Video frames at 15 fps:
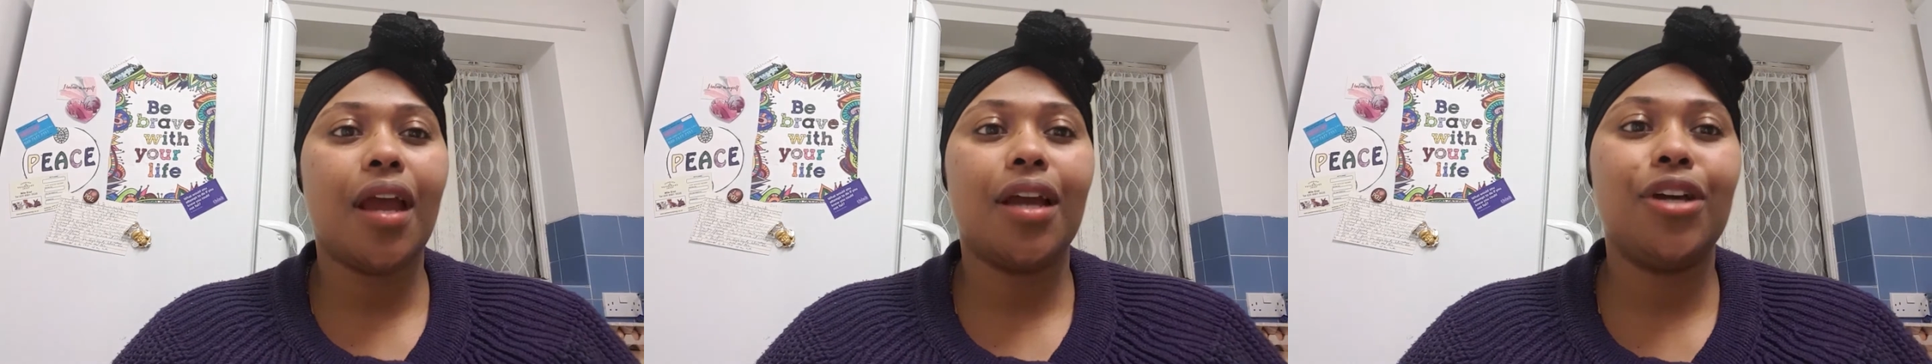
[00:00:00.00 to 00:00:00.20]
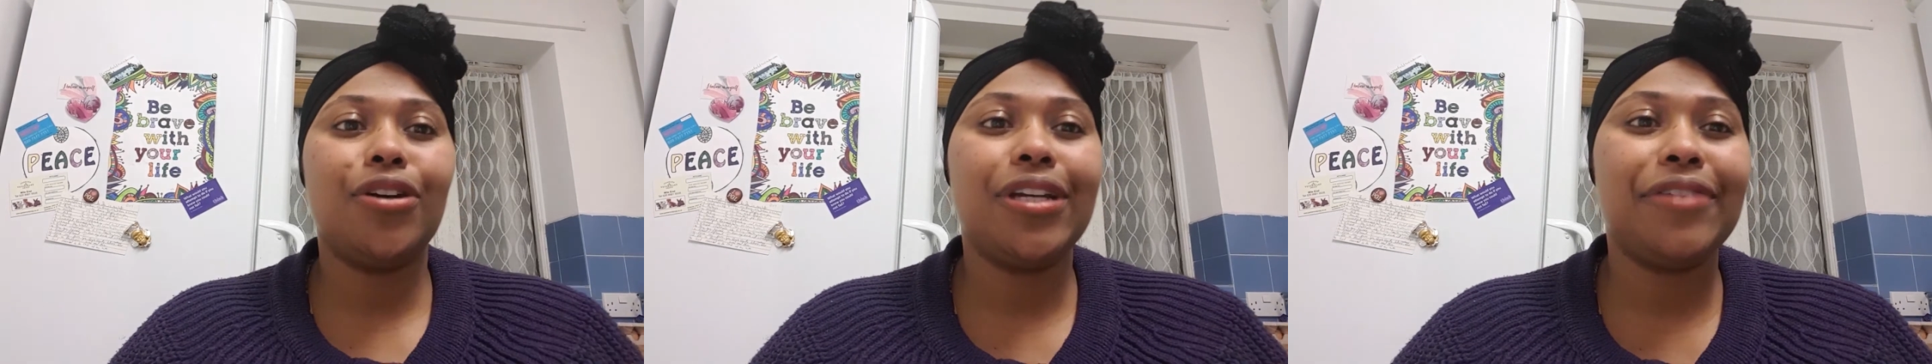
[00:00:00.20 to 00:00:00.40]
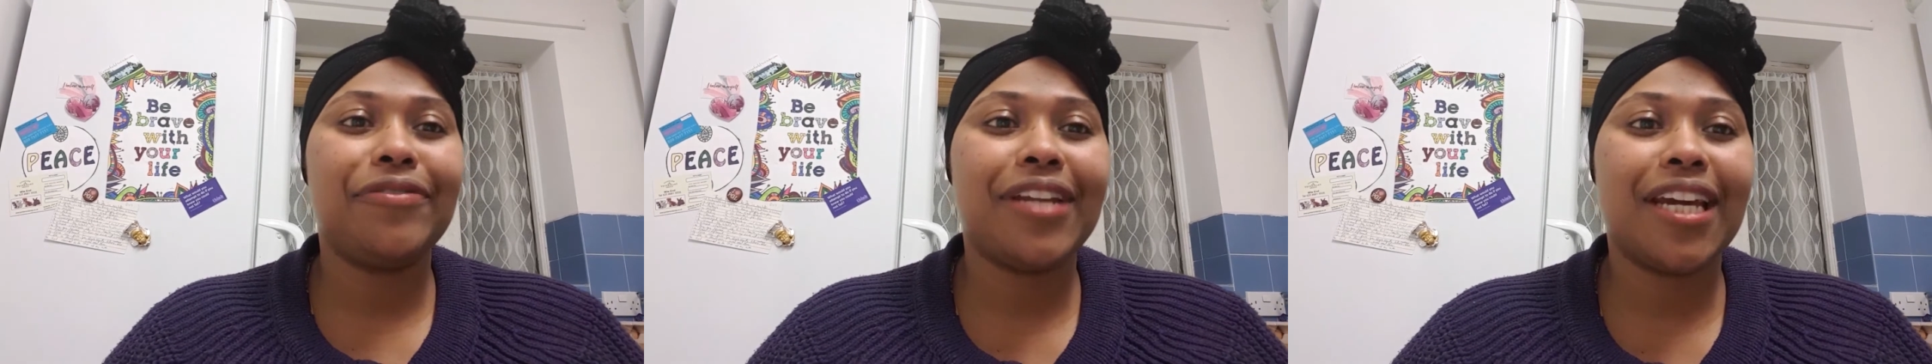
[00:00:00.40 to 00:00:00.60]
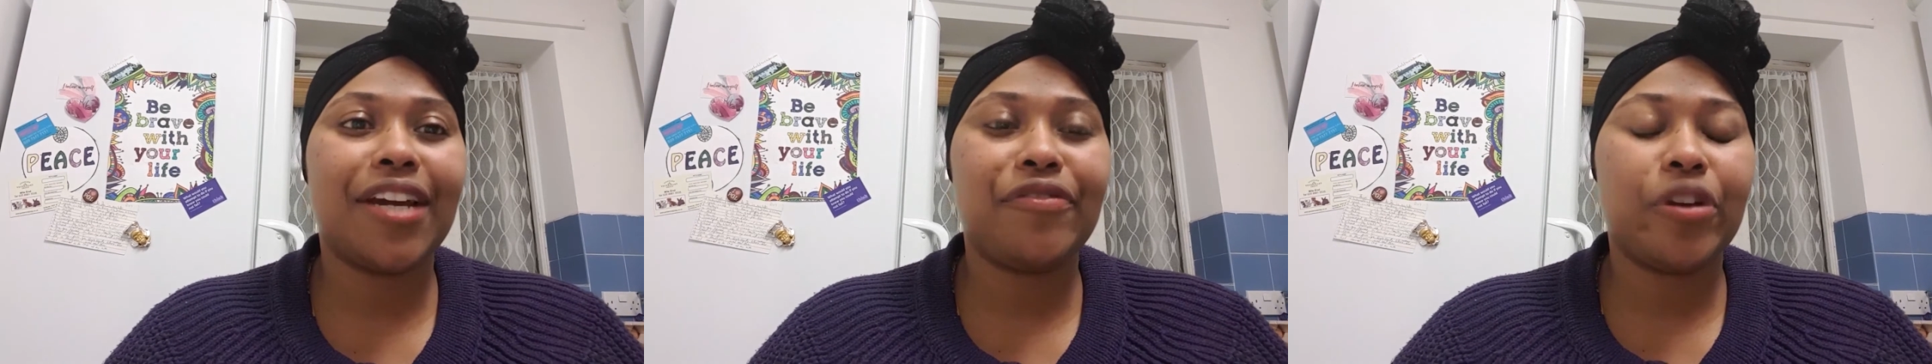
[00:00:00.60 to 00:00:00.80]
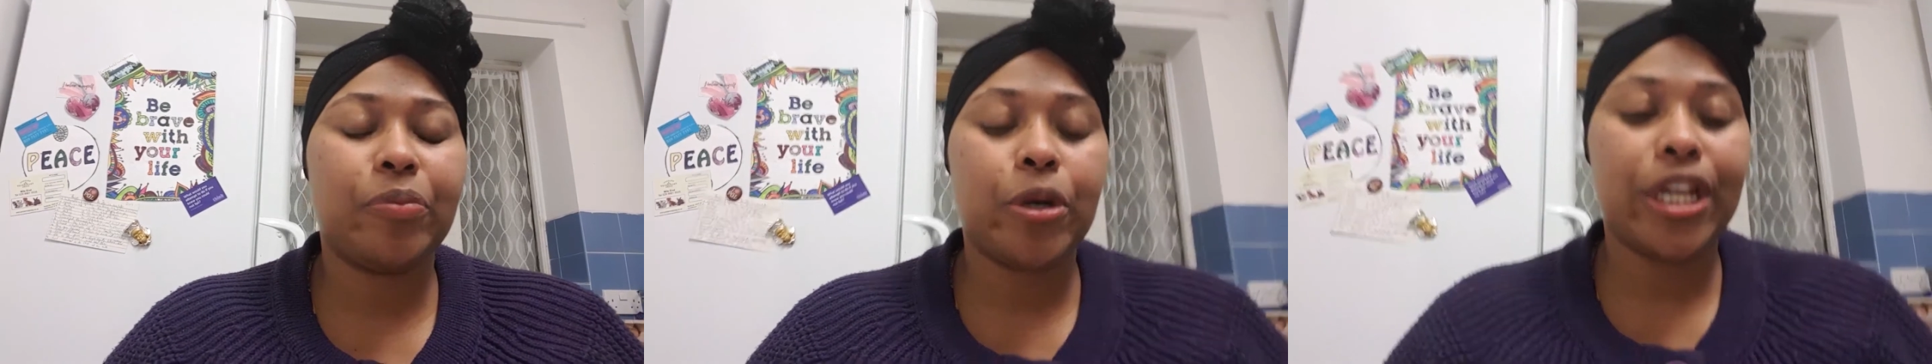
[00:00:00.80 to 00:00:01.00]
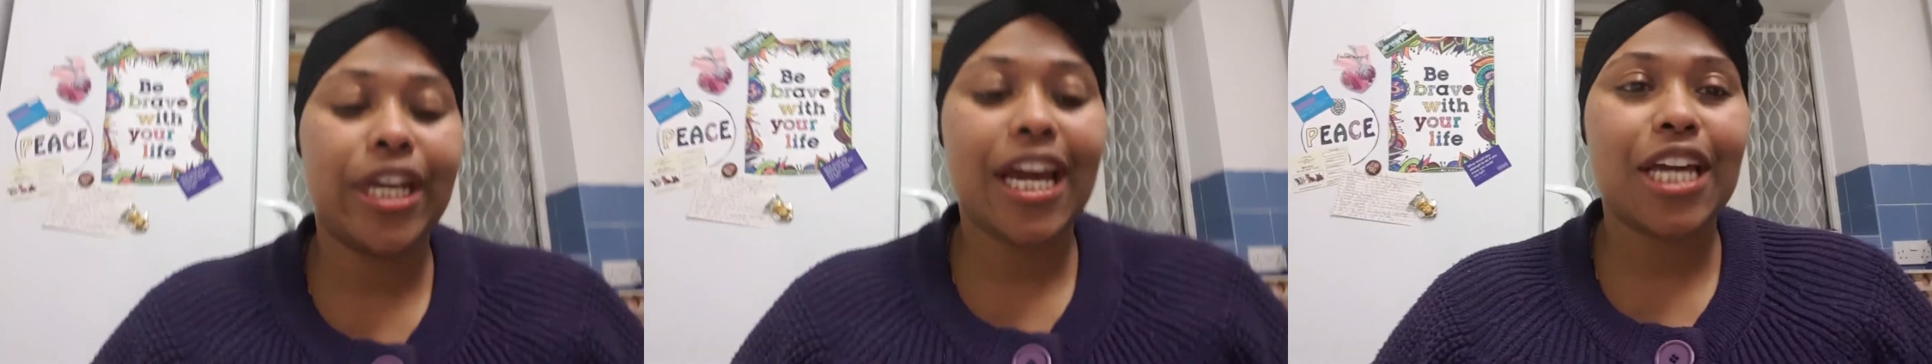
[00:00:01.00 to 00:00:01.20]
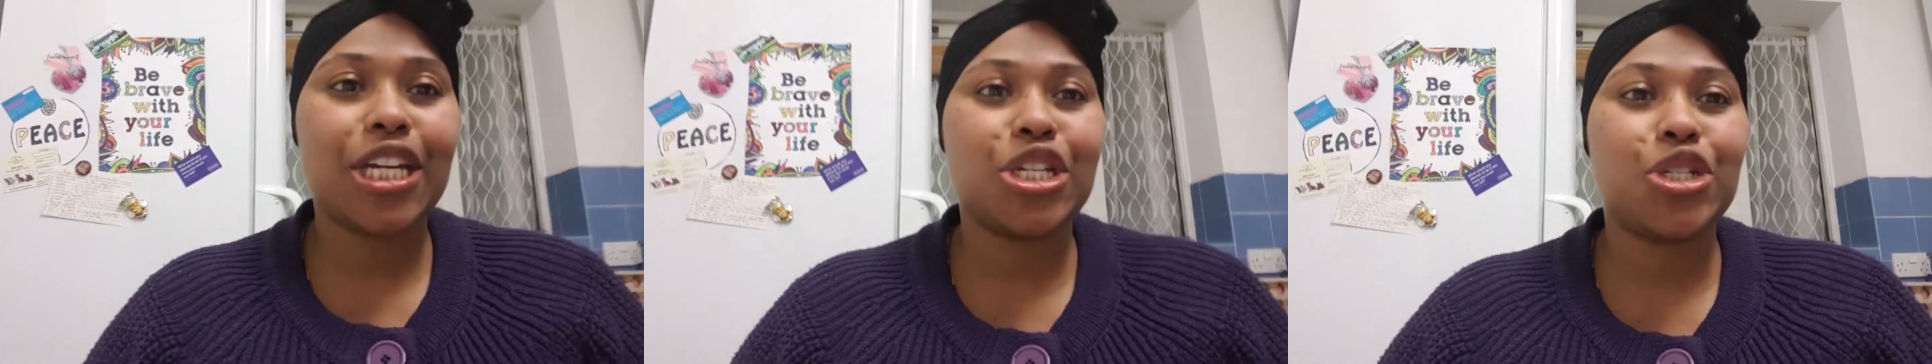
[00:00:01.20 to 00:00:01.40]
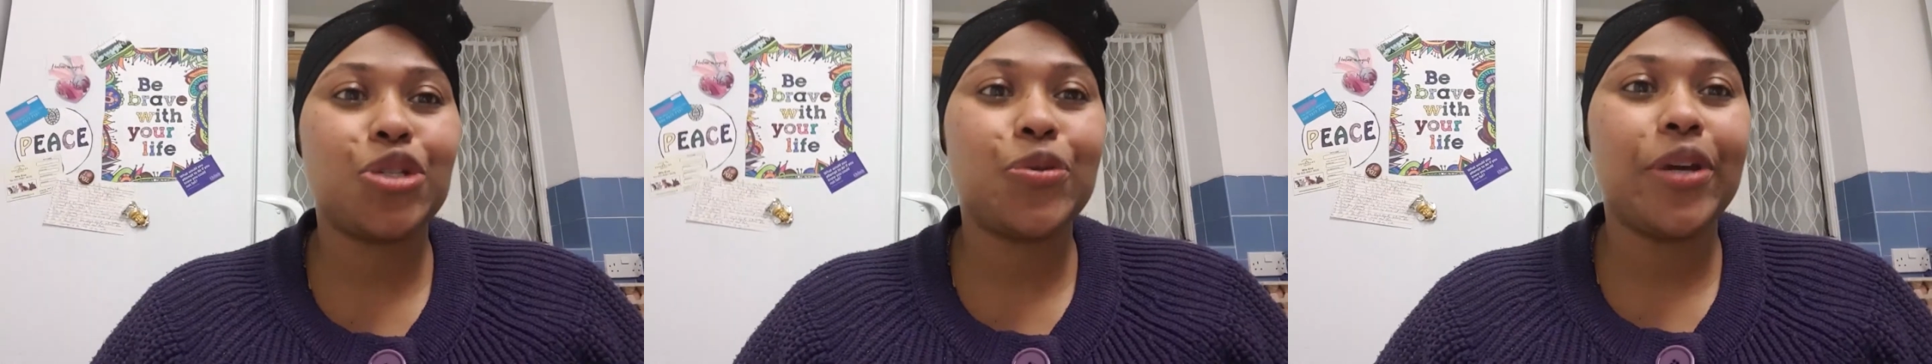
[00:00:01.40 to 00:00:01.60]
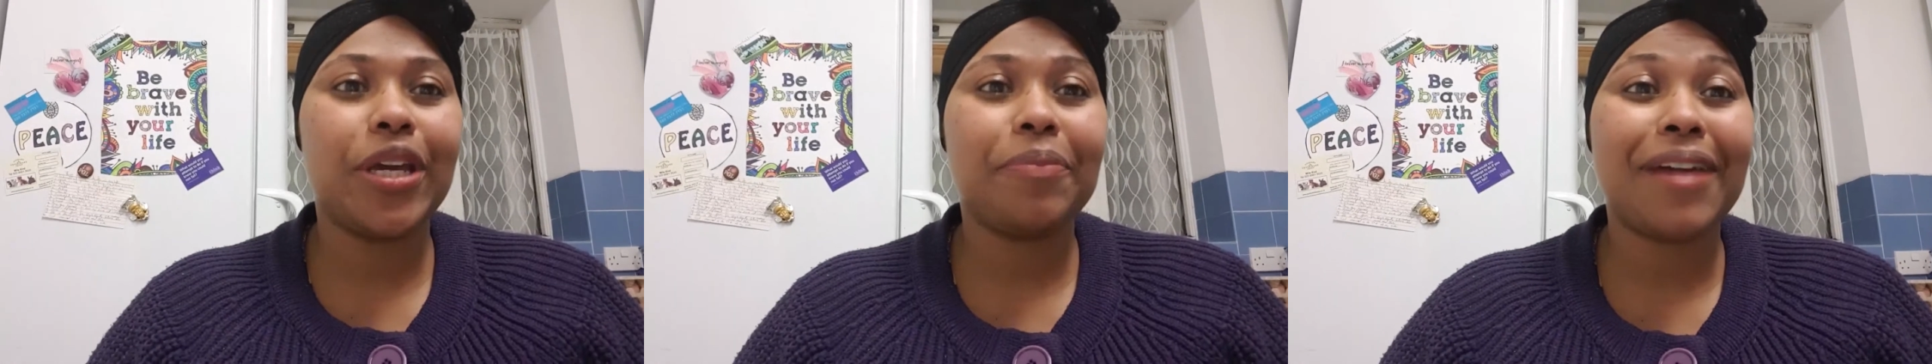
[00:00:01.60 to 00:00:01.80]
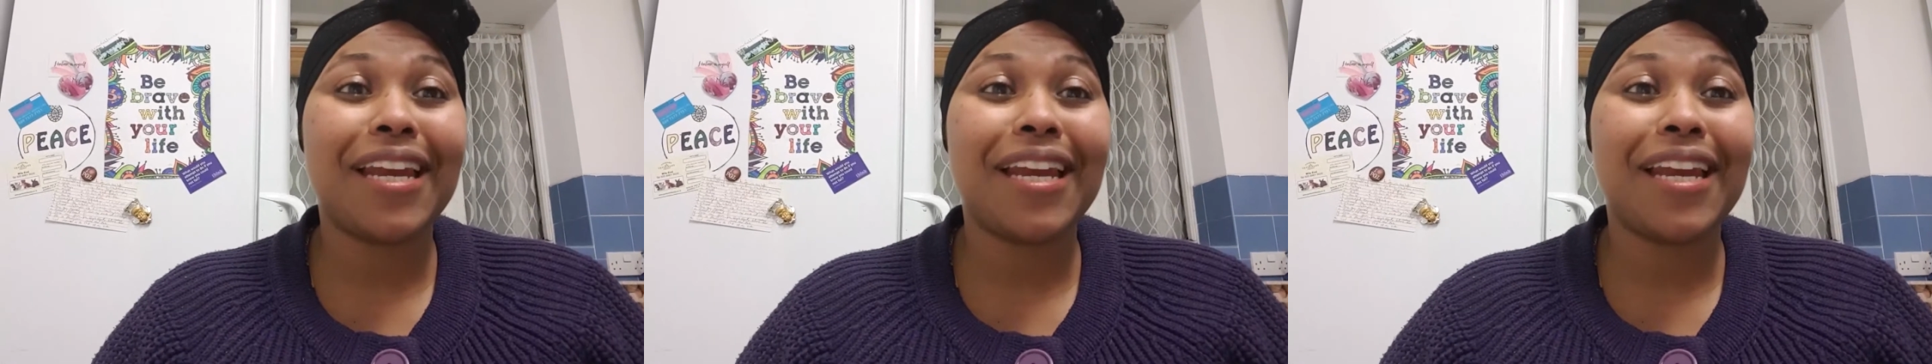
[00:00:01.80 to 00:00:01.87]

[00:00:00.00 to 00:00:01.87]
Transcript: Good evening, everybody. How you doing?